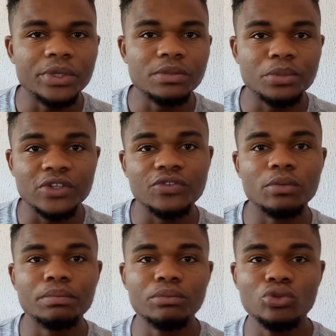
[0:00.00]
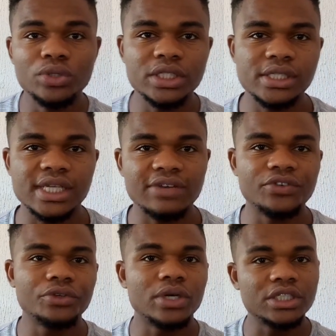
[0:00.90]
Printful do the design for
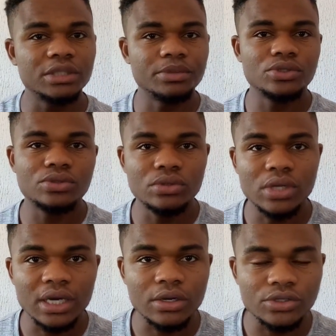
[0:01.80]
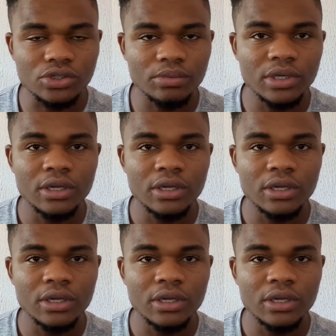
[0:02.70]
you and ship it to that customer.